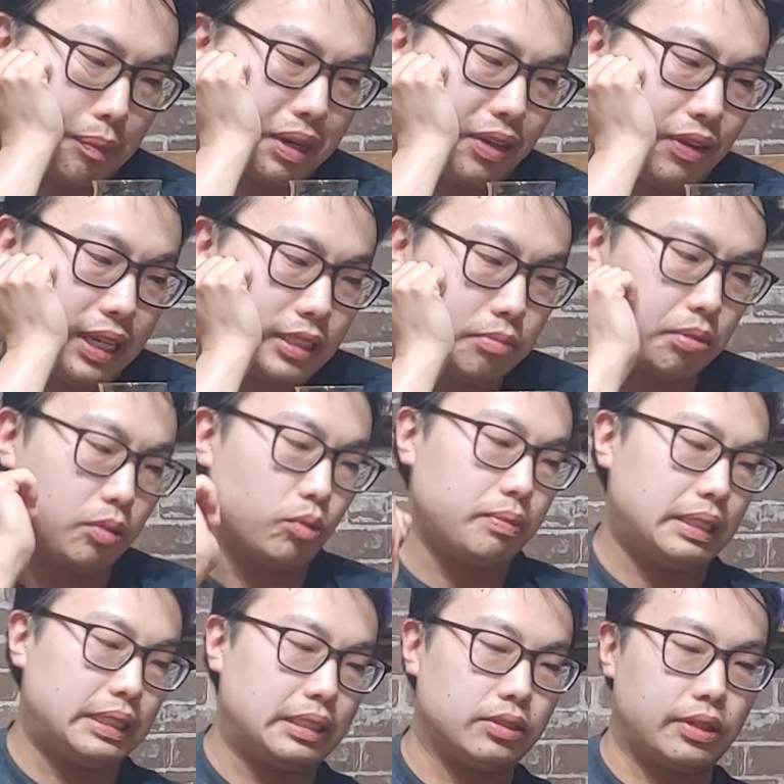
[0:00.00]
mean, it has to be
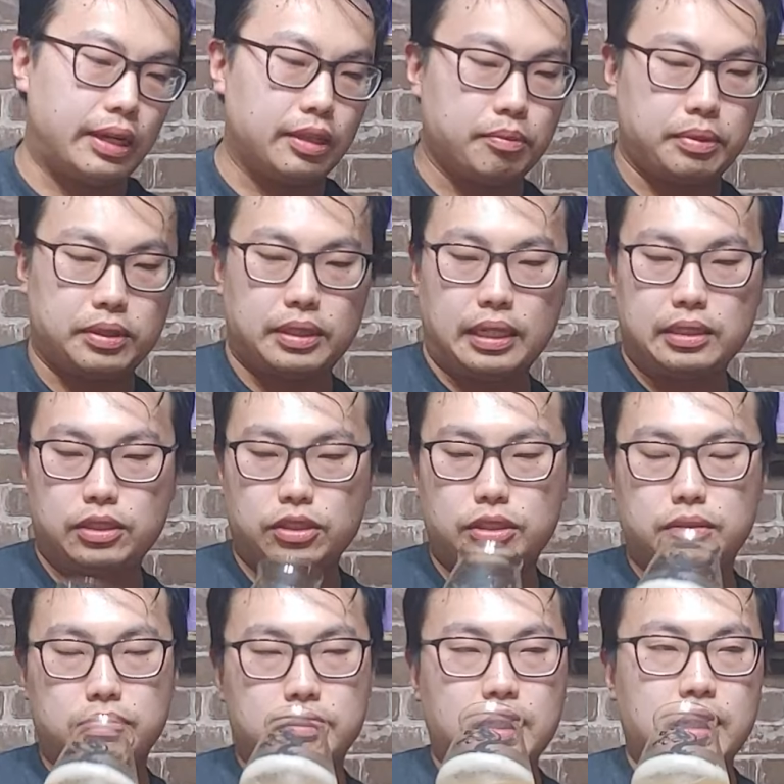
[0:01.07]
one of my Desert Island beers. has
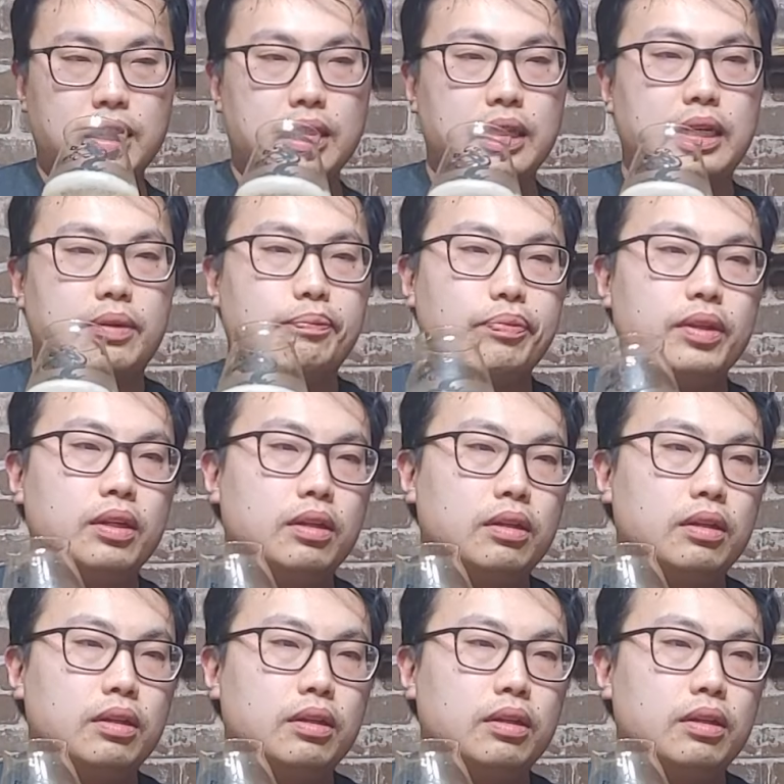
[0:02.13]
just like.